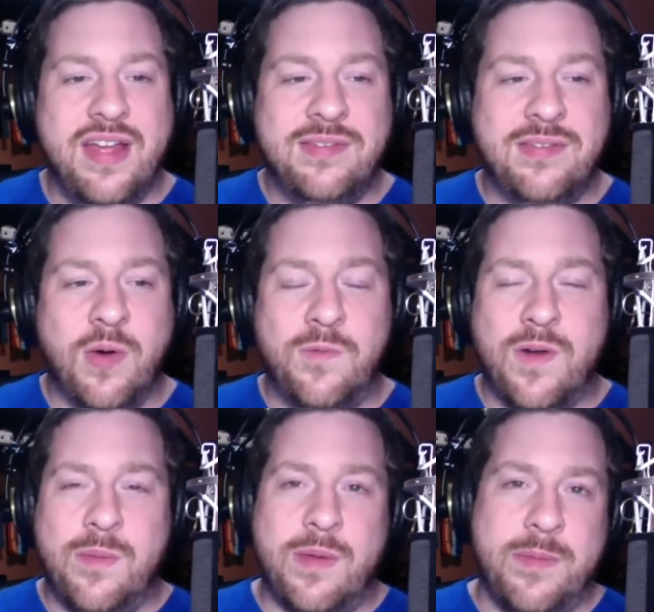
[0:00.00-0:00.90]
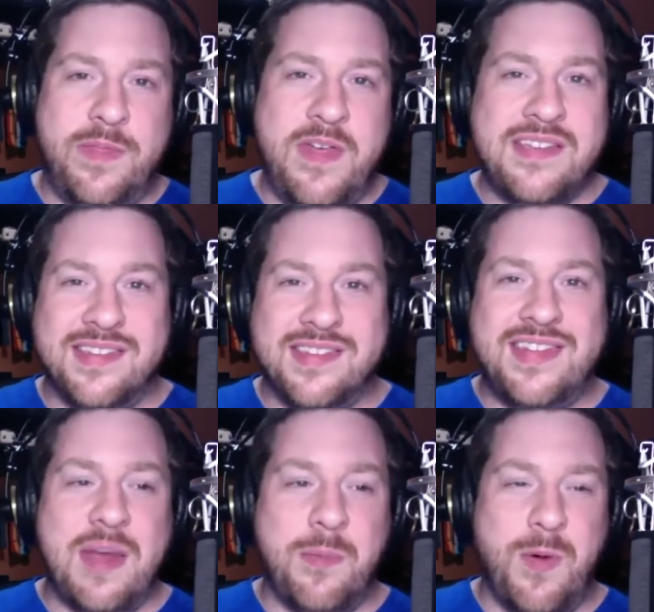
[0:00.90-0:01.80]
So from a Bethesda
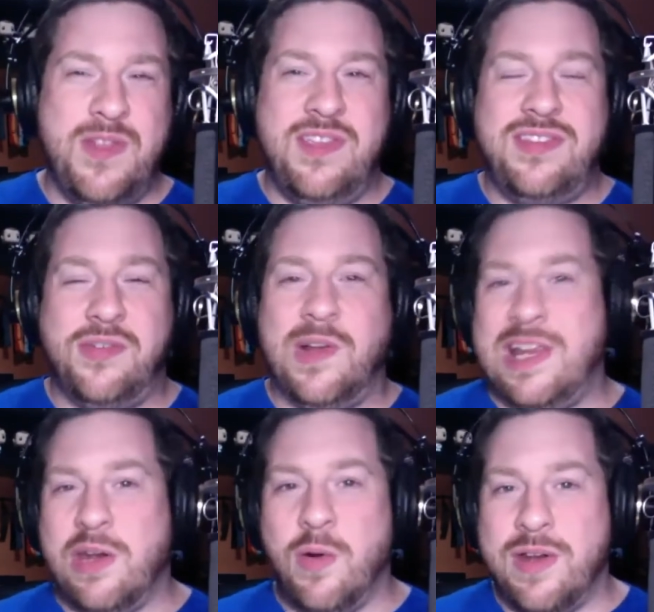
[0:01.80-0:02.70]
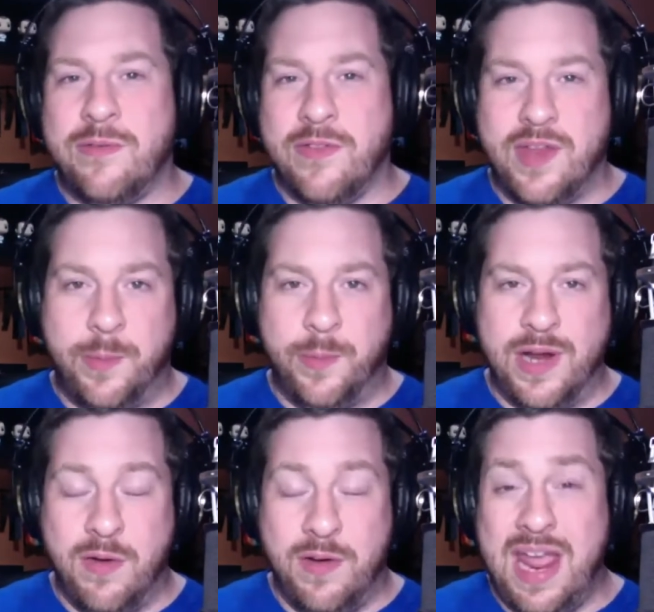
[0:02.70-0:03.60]
standpoint, this is really no different than a
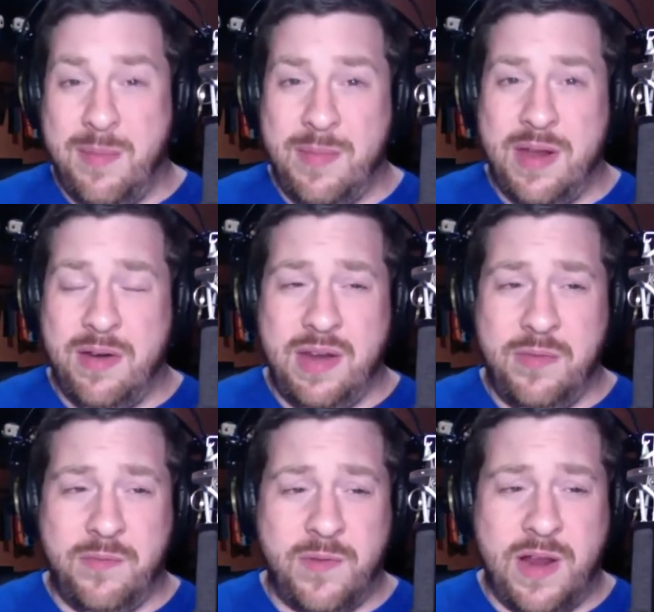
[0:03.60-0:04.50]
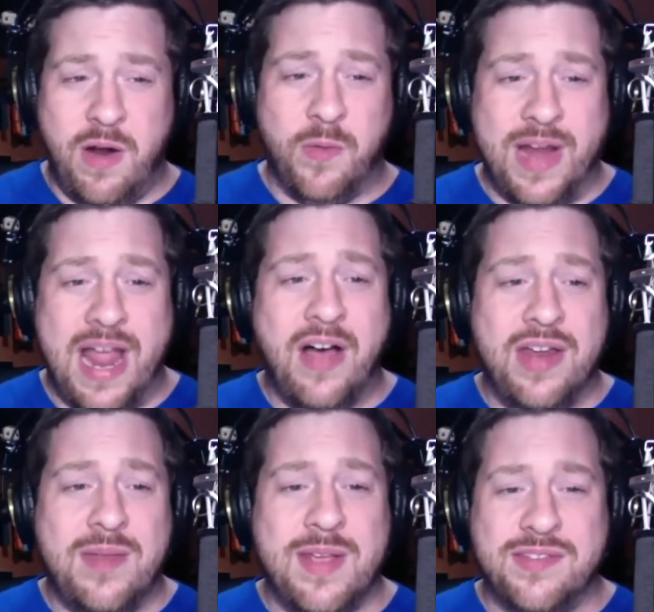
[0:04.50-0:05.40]
pre-owned game in all
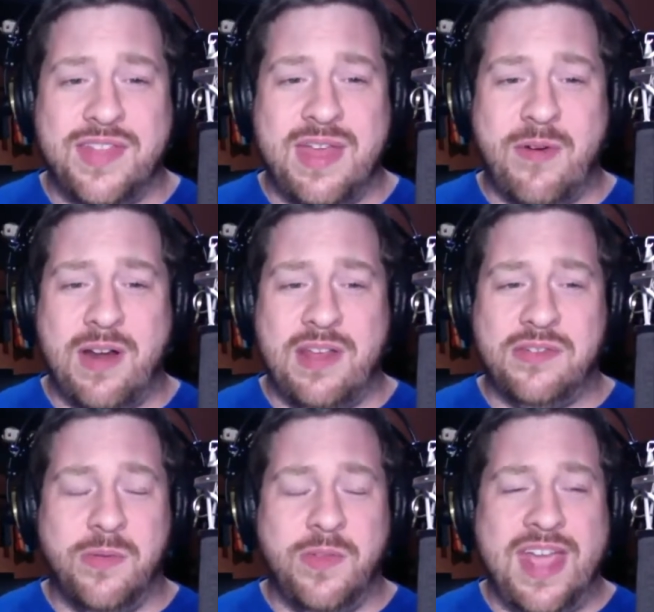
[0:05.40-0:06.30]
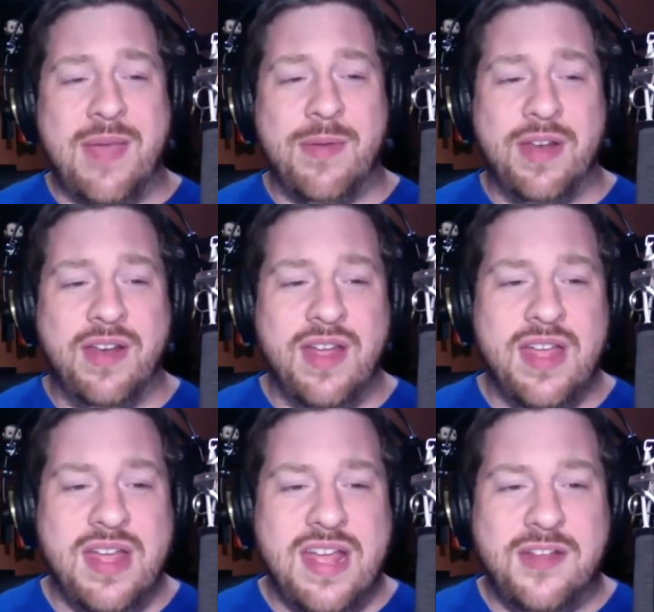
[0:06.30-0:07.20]
reality because they've already sold the game and
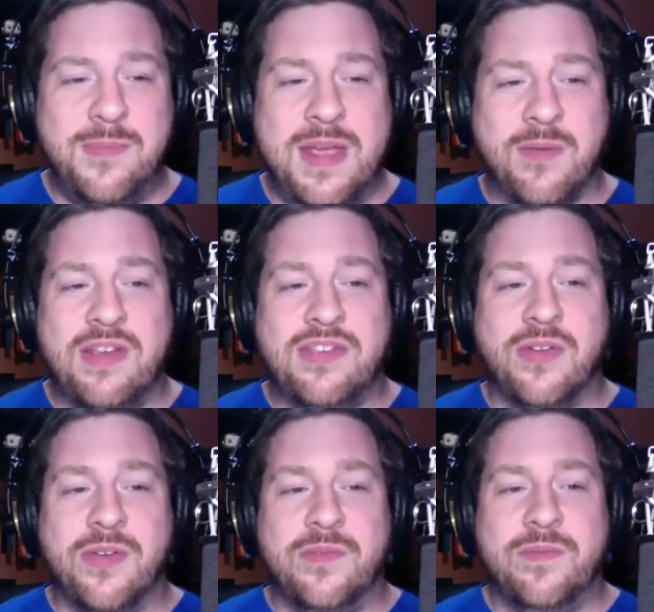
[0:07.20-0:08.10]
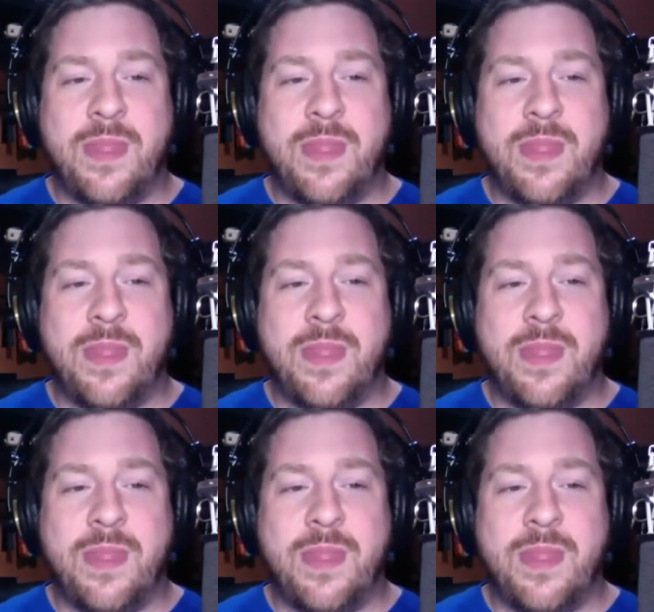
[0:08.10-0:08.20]
it's being resold.